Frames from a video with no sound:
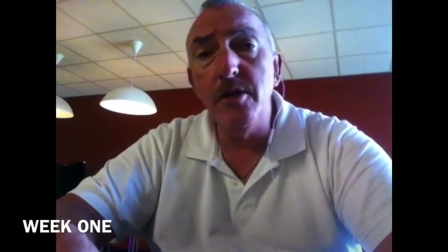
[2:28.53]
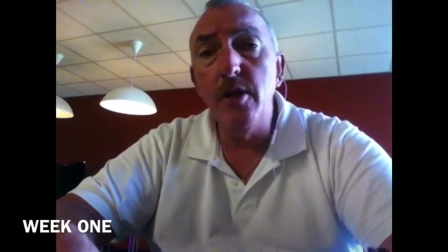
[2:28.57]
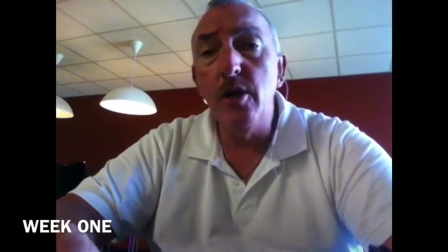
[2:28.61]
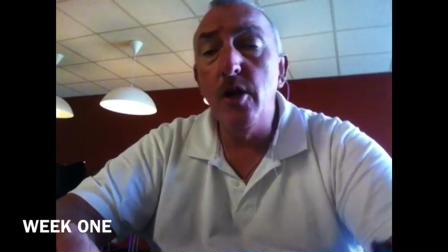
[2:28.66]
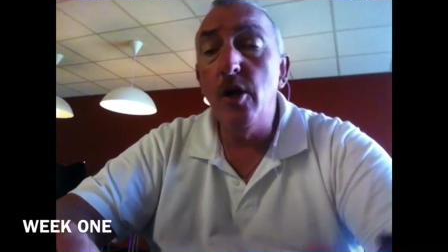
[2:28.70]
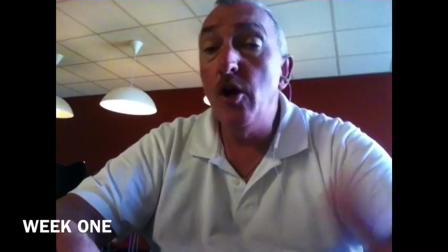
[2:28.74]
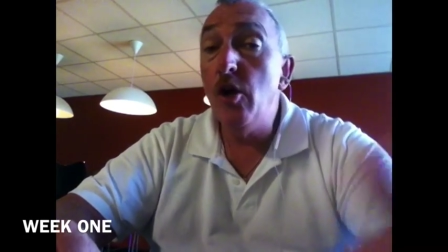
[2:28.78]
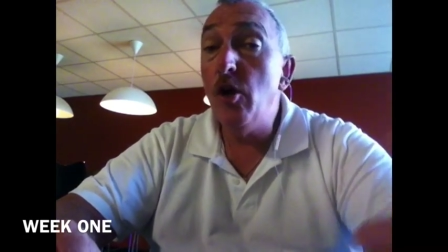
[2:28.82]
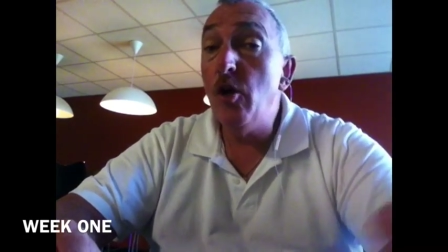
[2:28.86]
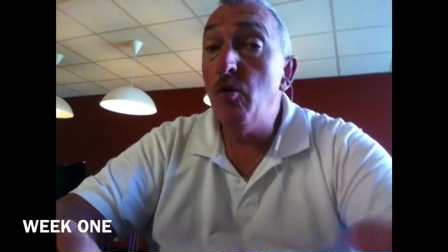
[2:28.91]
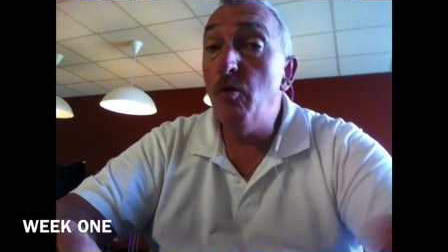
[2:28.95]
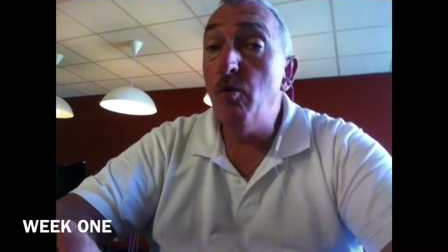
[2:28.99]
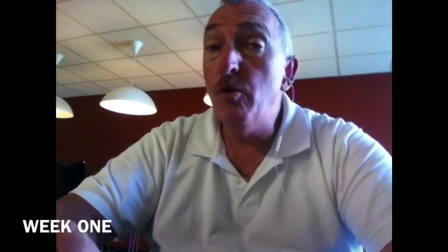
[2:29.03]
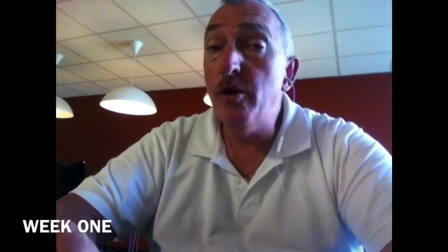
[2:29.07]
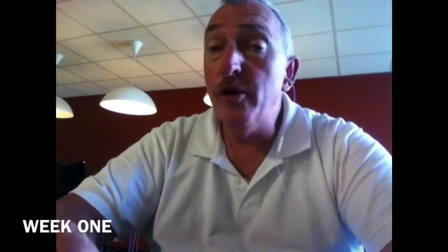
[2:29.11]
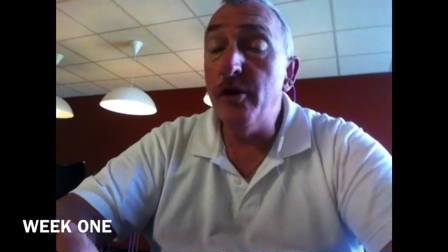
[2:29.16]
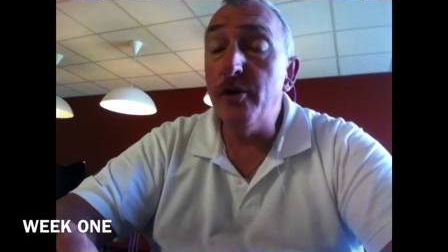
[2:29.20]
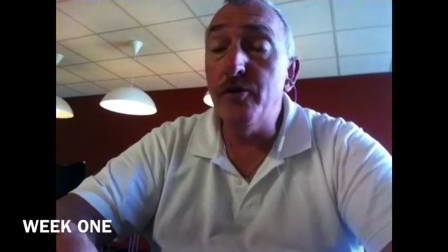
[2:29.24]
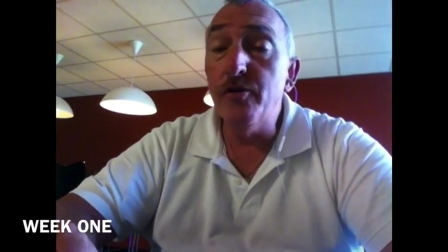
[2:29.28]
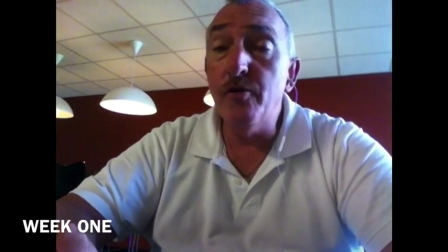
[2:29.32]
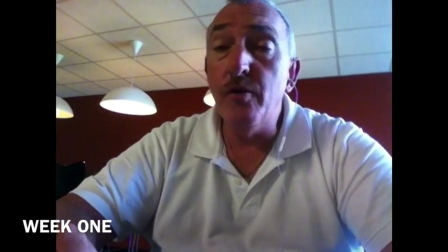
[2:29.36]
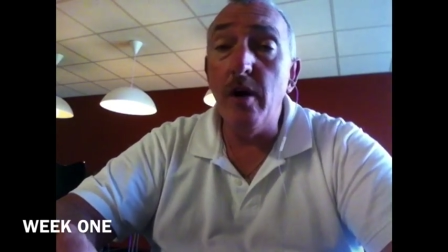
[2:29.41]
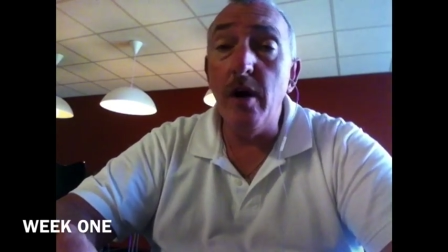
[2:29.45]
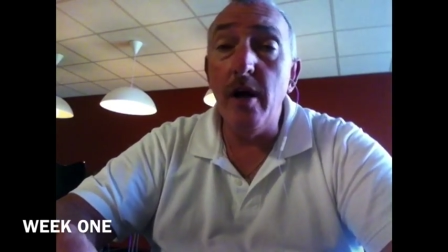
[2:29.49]
We're
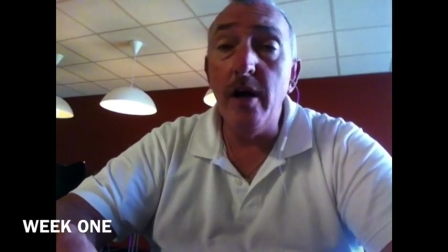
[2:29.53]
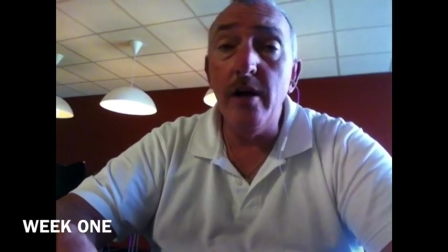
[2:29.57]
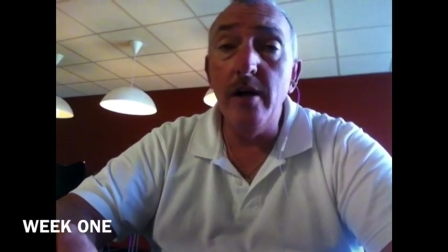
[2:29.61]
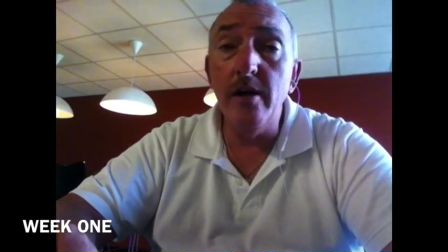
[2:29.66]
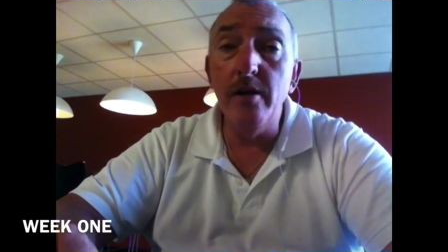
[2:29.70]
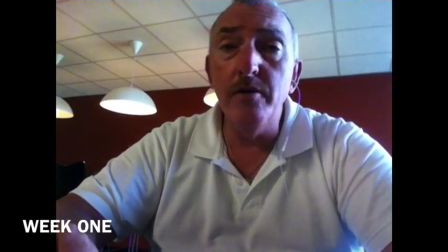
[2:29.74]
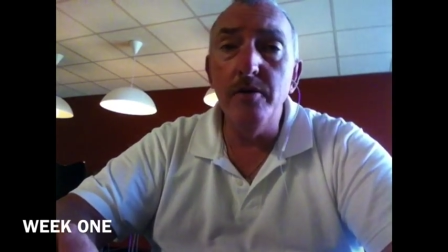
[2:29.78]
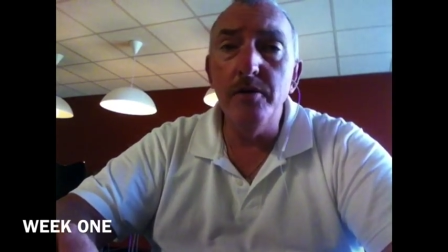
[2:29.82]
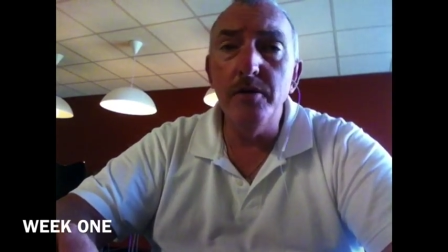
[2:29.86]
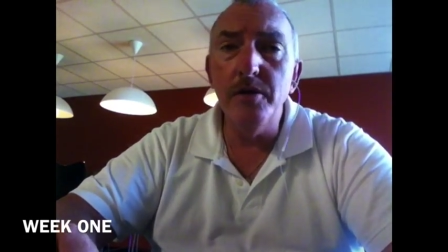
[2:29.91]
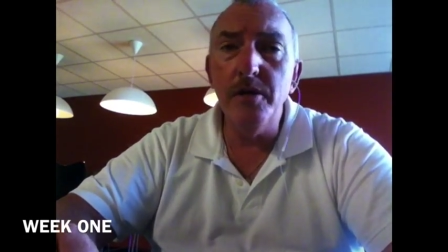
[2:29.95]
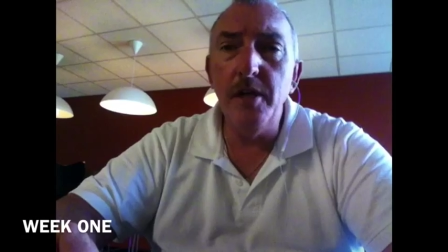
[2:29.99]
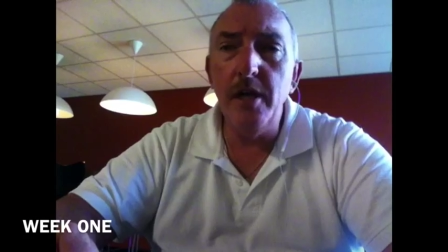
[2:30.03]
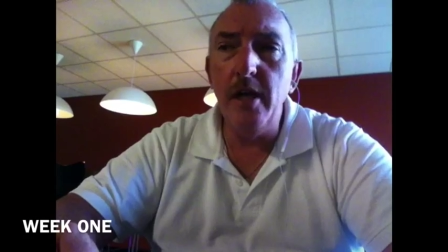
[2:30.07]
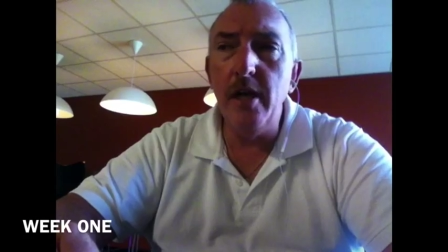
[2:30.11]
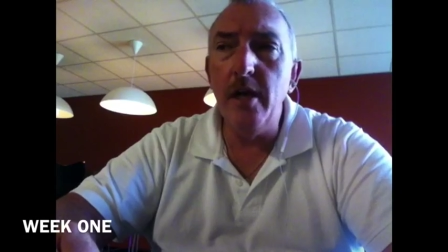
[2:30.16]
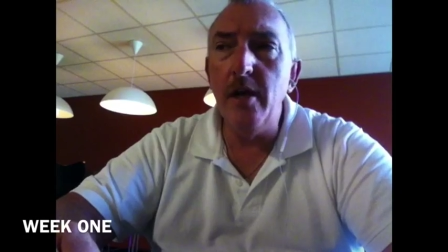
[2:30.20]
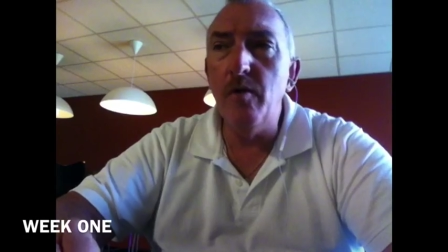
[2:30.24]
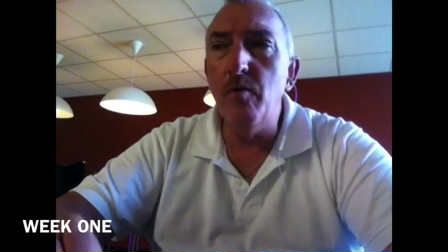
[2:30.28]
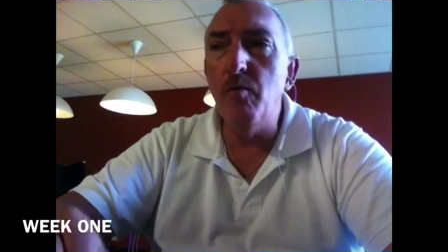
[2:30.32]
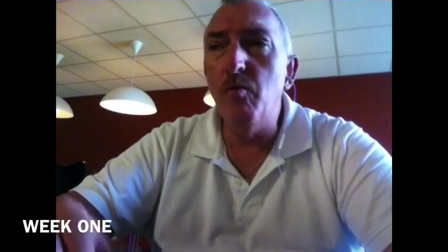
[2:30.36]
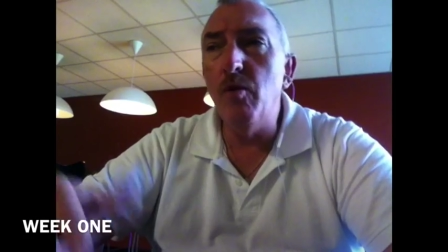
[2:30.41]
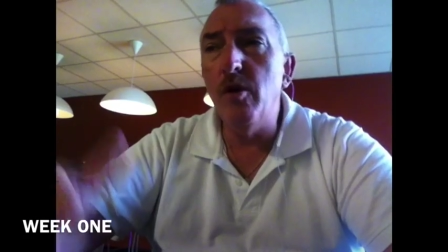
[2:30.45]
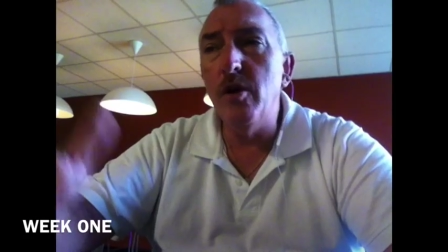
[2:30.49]
going to try and
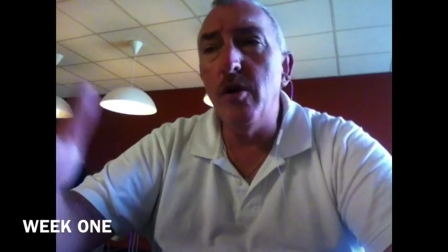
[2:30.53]
understand